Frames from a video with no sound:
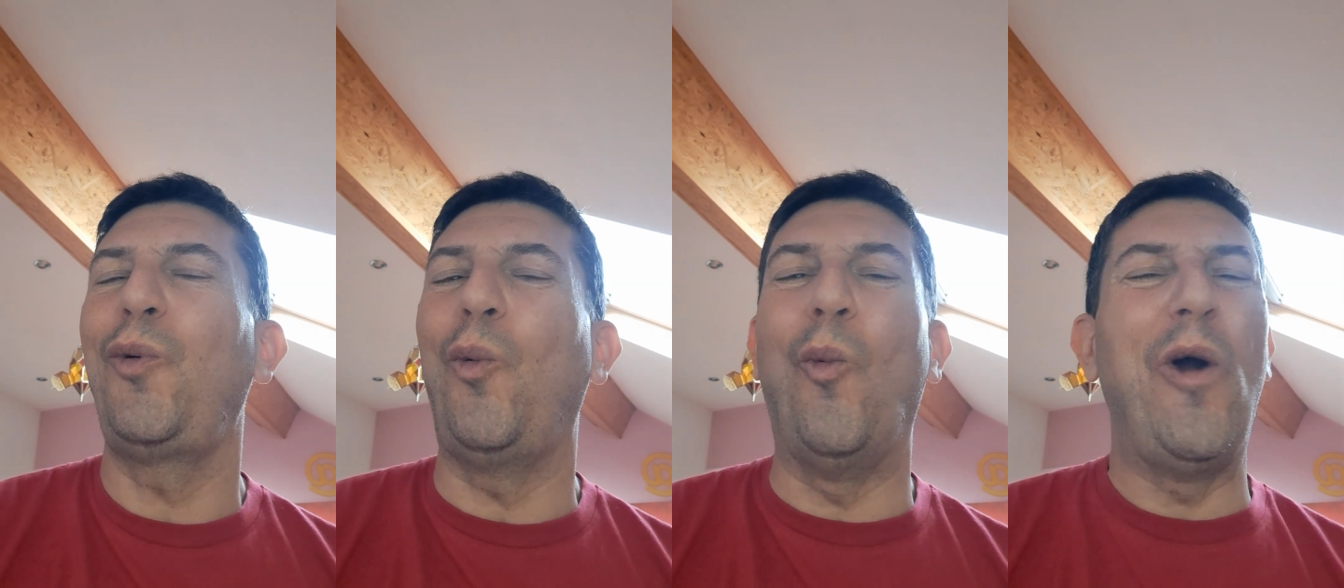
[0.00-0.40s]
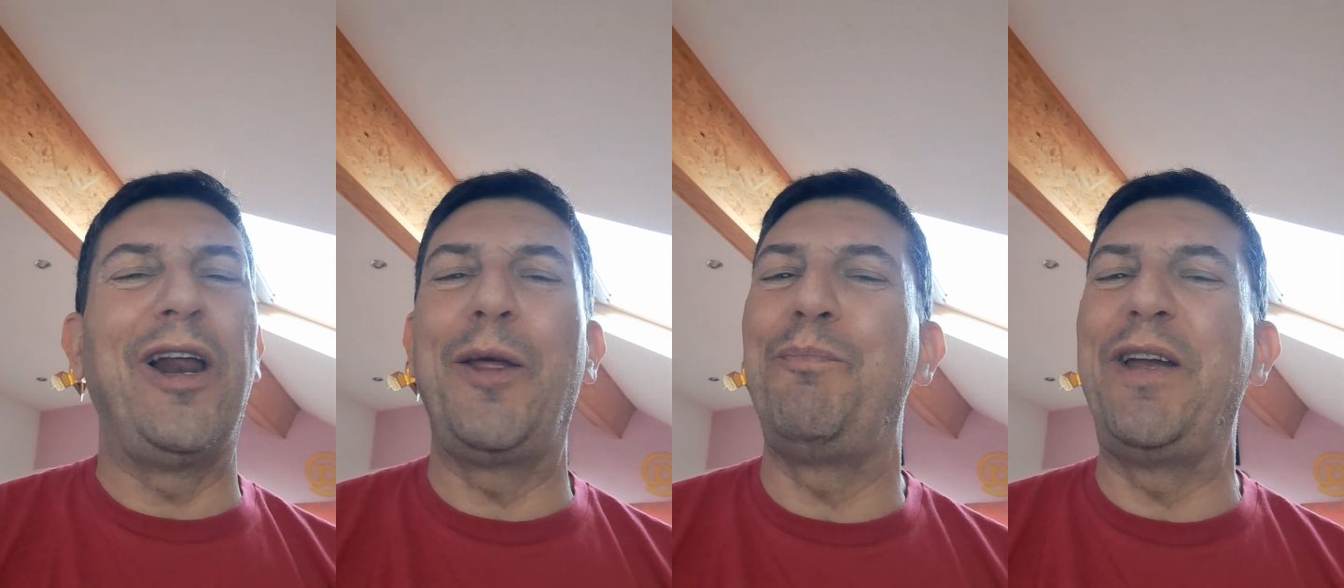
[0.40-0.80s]

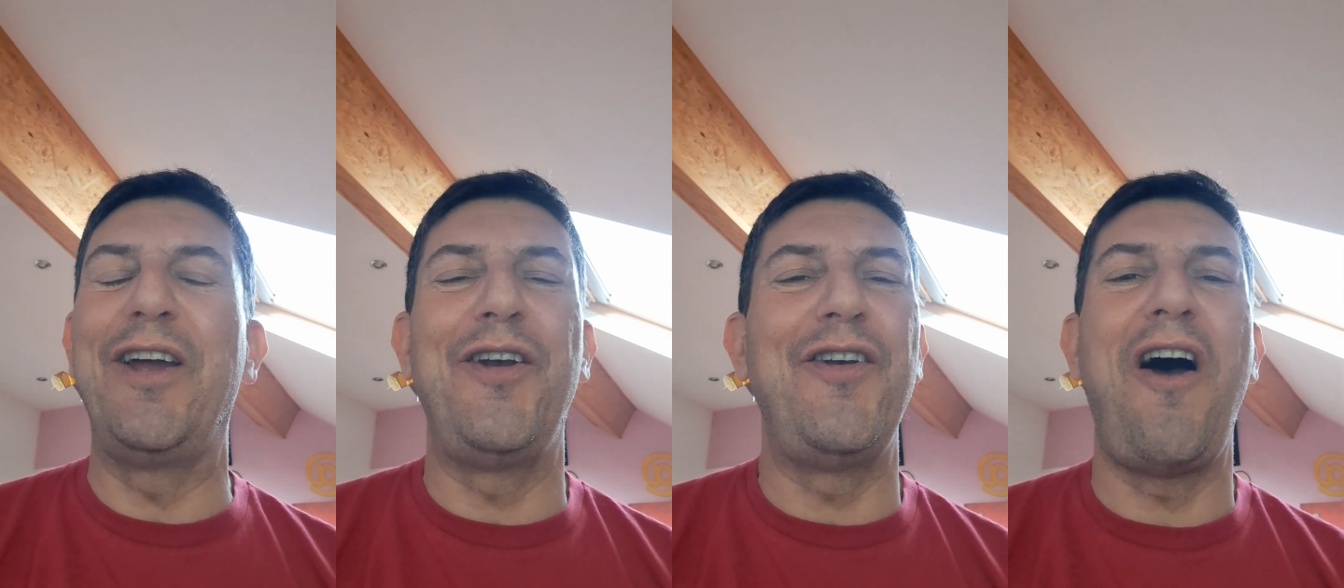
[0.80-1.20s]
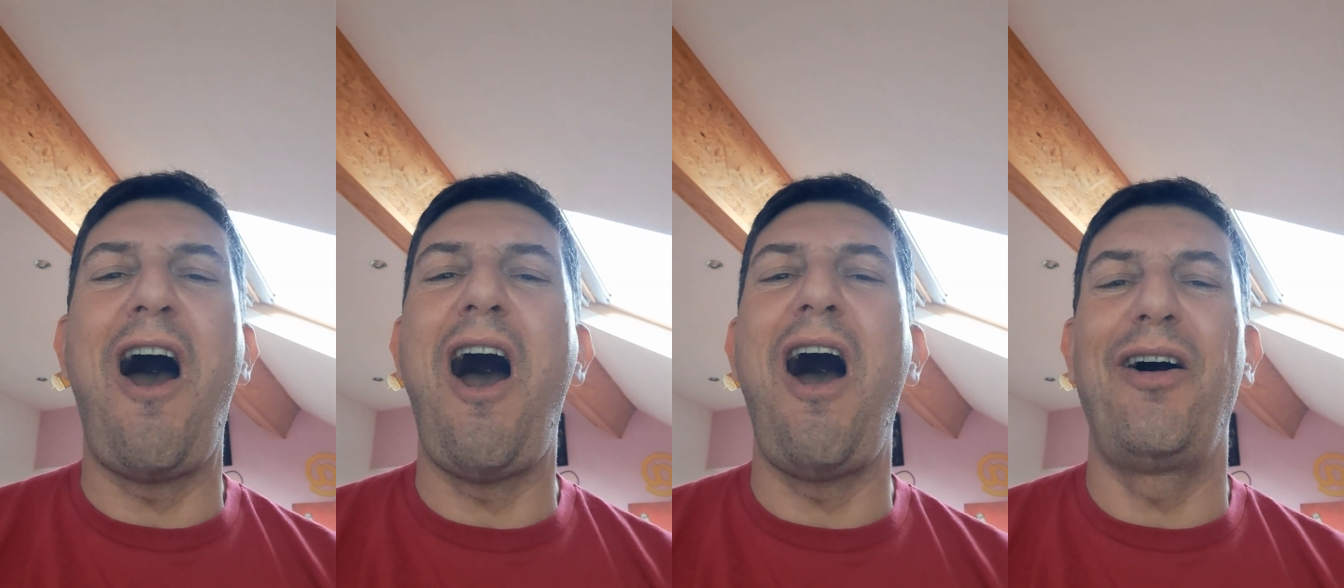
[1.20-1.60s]
Will it be
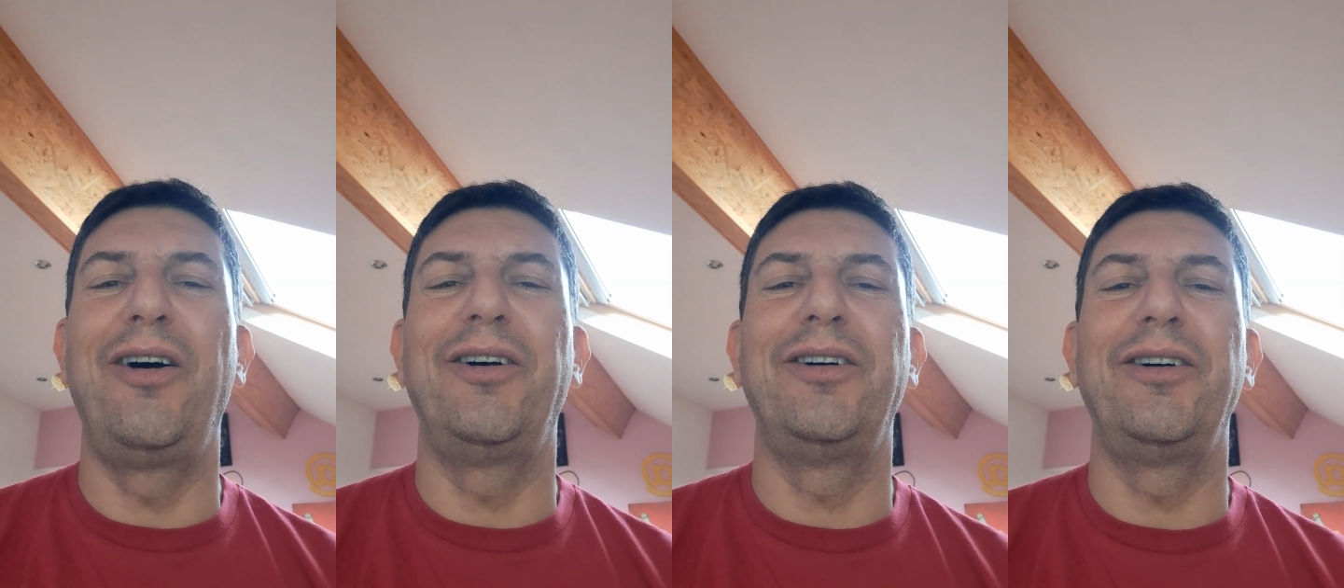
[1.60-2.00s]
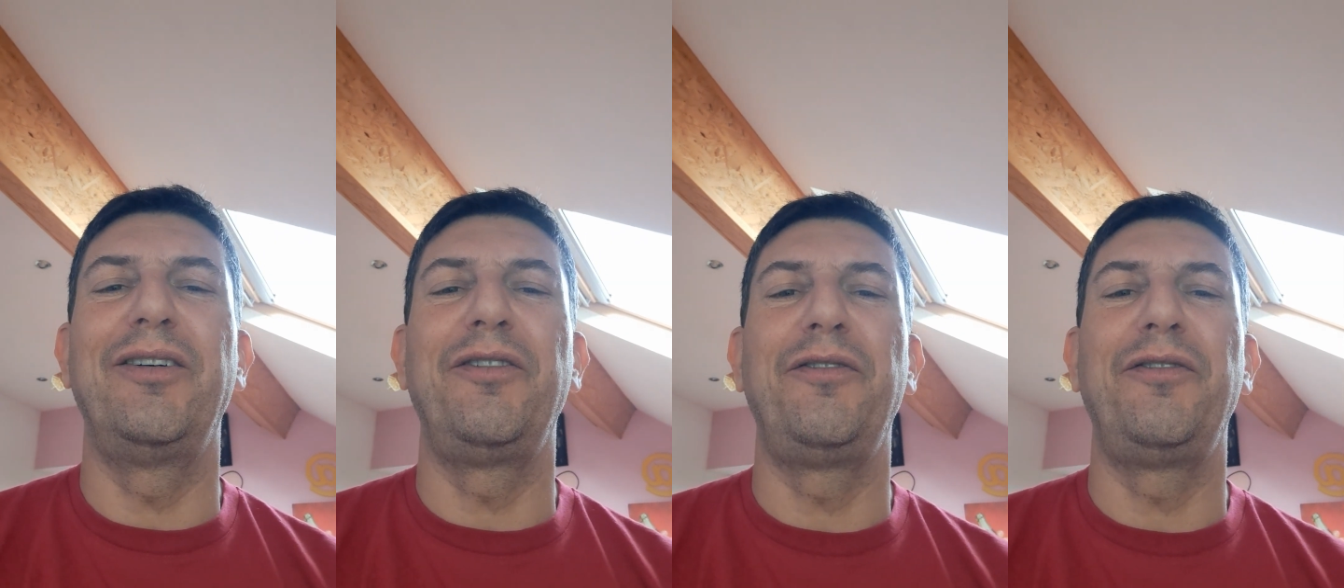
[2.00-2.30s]
enough?